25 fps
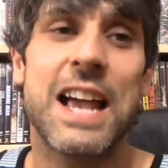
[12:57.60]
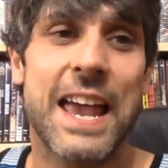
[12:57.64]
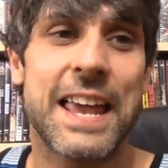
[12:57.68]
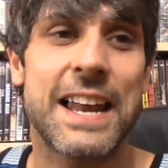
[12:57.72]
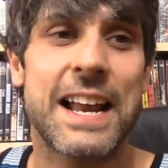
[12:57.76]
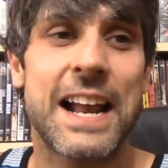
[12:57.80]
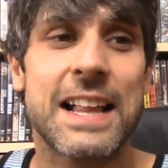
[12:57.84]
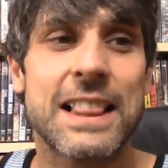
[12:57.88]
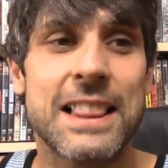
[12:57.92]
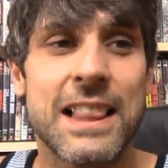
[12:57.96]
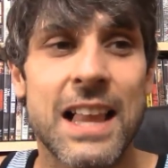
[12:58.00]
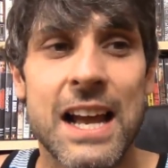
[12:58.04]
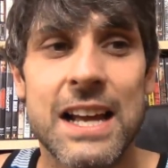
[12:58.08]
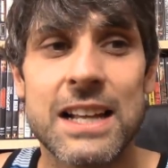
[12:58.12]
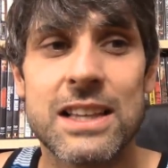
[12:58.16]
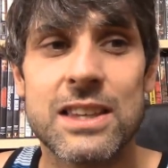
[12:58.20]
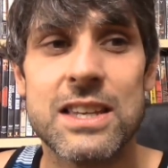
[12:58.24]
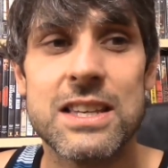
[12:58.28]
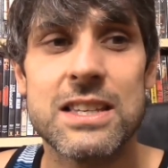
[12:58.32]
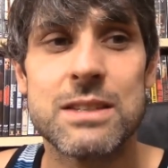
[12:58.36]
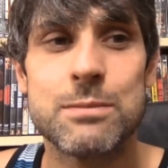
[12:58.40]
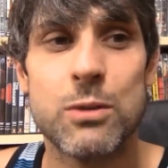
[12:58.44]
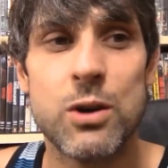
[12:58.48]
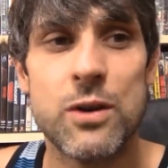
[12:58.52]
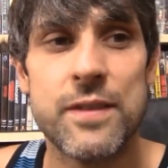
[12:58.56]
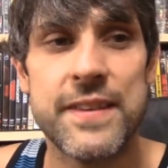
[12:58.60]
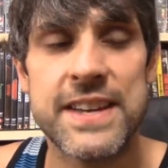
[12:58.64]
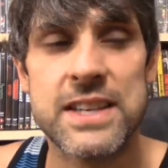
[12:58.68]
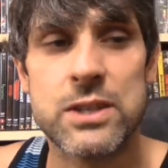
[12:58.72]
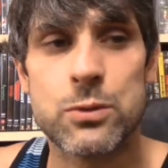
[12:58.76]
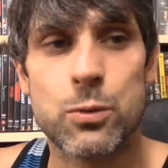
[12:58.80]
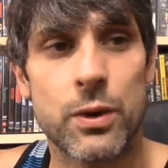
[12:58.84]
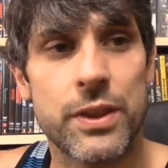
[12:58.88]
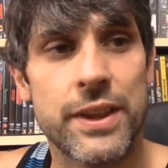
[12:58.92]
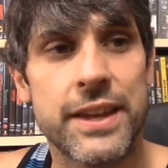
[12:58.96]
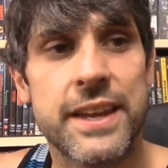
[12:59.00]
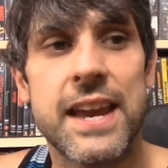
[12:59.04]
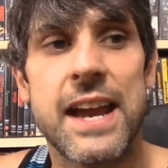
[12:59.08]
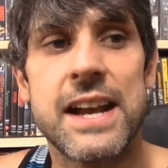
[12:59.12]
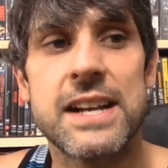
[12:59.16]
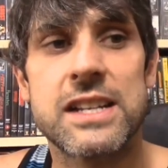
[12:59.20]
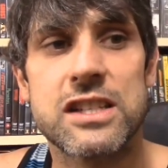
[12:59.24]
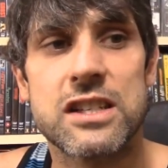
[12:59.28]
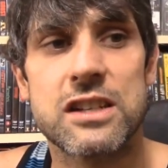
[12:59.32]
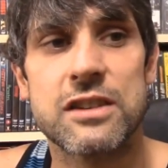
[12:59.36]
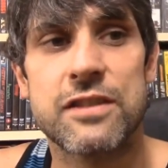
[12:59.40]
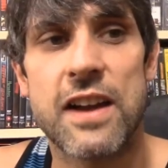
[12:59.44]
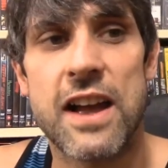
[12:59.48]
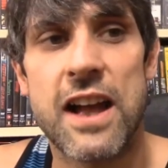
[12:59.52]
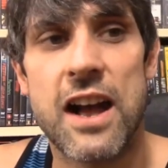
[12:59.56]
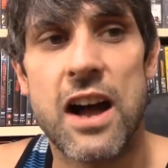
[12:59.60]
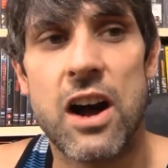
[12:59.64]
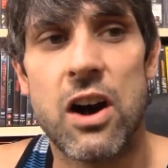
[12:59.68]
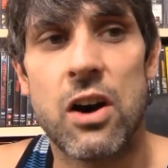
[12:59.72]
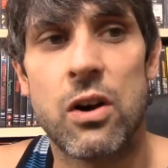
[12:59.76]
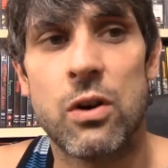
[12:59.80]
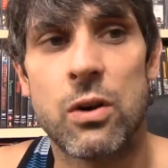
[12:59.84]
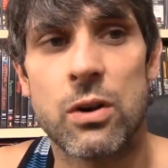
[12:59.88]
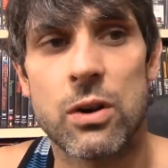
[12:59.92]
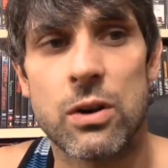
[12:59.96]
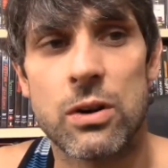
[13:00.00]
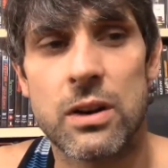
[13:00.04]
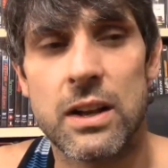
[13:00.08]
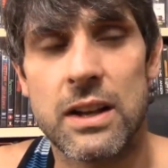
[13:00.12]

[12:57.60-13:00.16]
and I like these movies where the gates of hell, or